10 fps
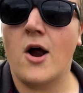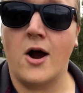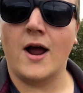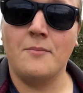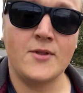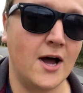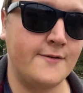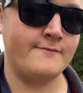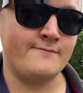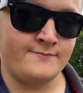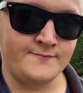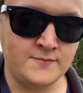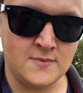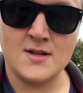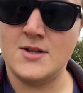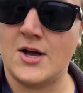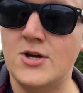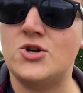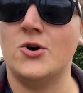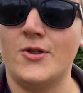Alright, I'm done.
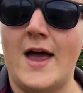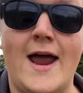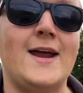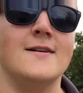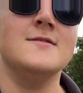Another short day.